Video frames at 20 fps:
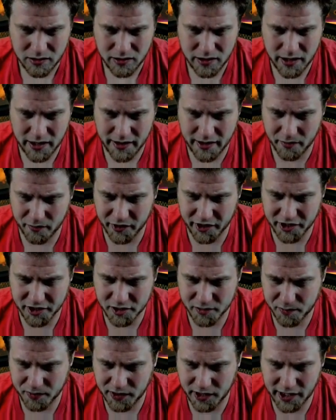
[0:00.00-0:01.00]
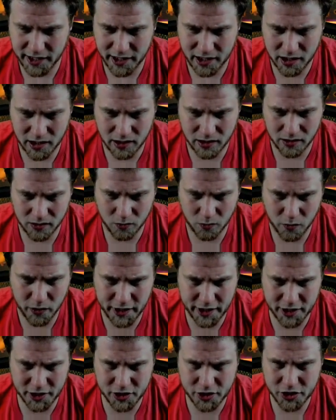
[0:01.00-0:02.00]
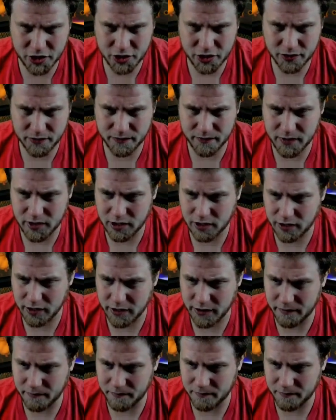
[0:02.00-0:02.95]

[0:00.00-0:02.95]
And then we can just play our witch. Alright.